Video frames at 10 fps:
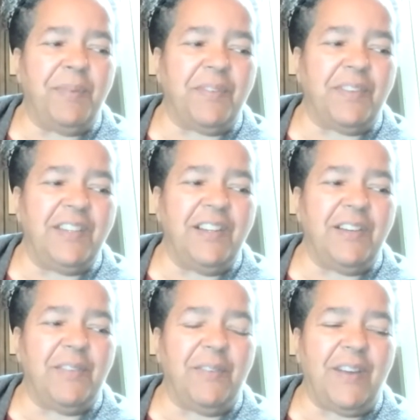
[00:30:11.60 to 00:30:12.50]
people, you
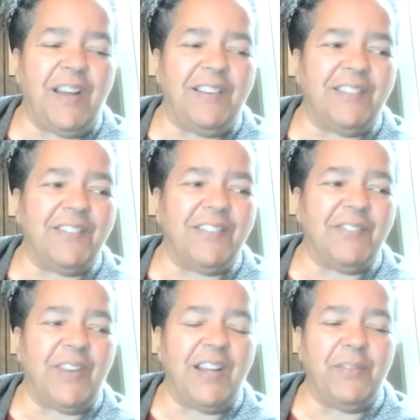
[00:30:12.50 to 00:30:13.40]
know, well, why
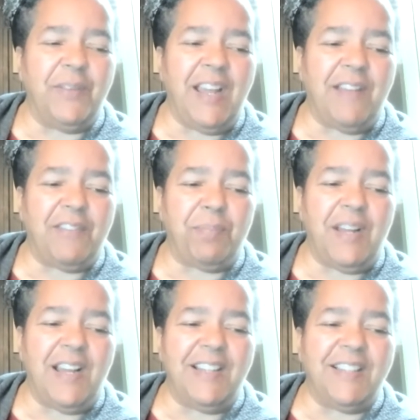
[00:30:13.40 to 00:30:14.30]
don't we have
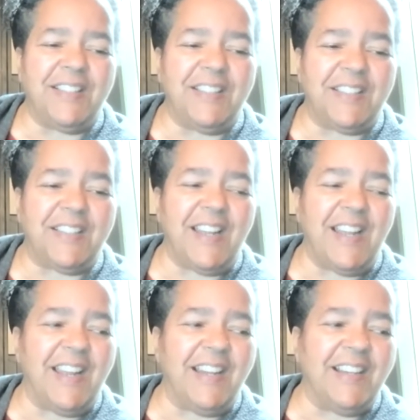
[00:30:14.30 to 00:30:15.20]
appliances,
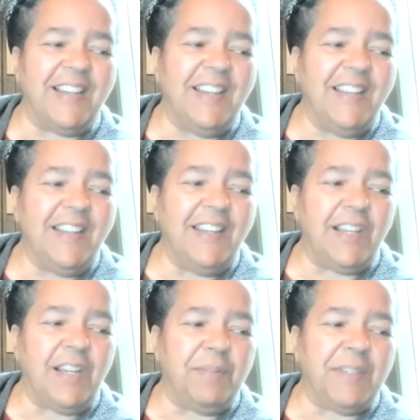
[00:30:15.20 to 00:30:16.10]
and it
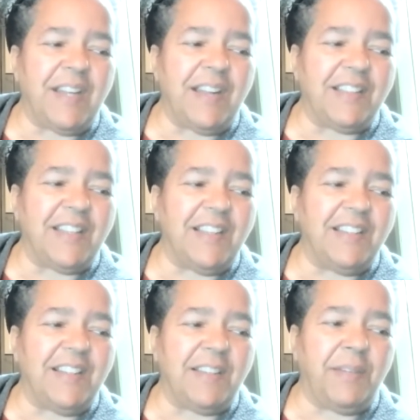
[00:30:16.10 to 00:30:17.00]
comes out that
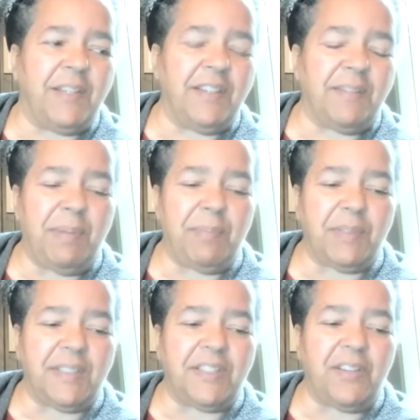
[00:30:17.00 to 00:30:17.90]
that's because
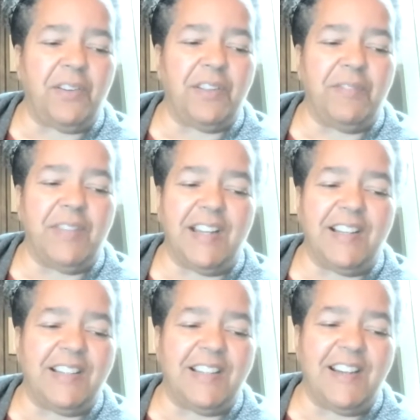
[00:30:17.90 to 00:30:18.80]
people stole them, that
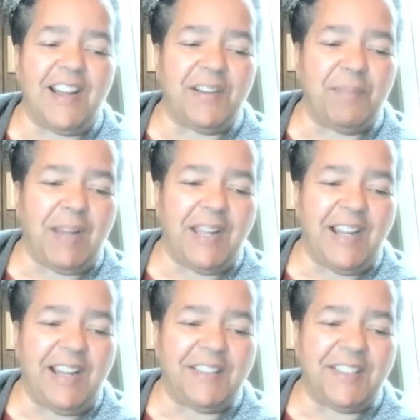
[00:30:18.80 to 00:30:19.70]
they're not going to buy the
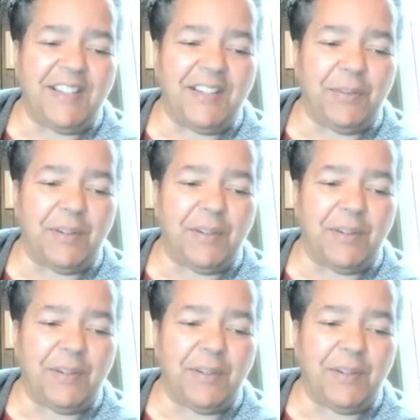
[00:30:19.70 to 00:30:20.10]
house anyway.